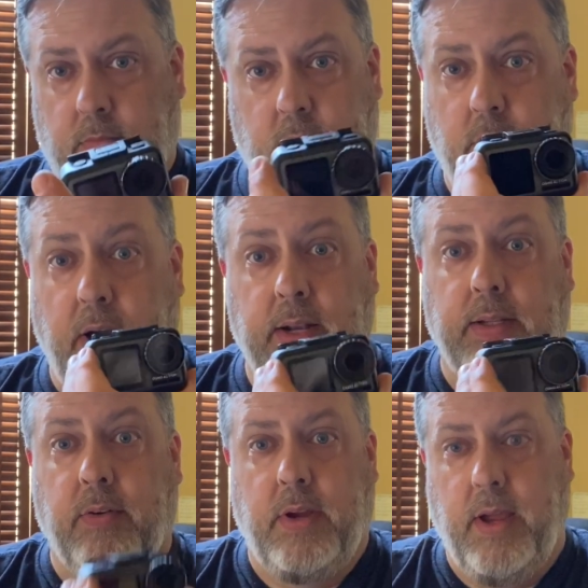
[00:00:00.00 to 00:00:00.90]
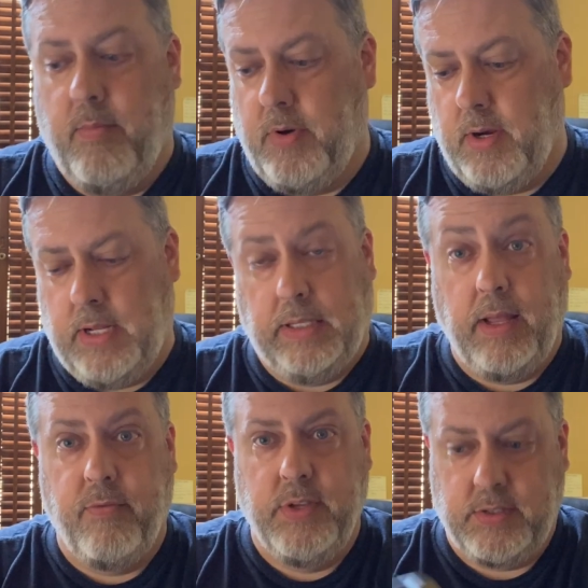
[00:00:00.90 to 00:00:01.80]
Great little camera. I
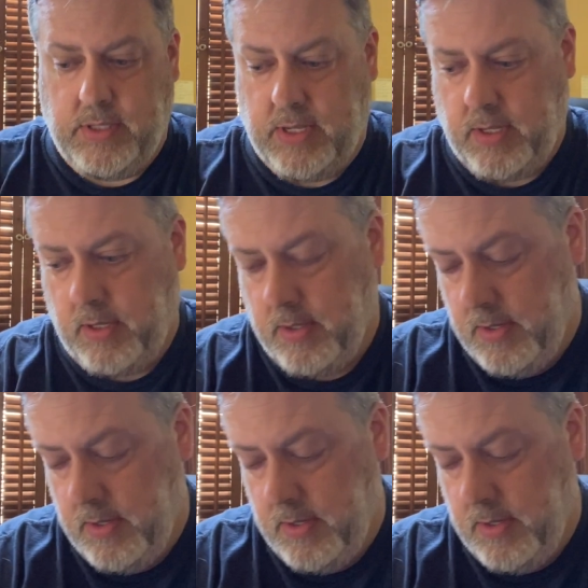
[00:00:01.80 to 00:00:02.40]
love this thing.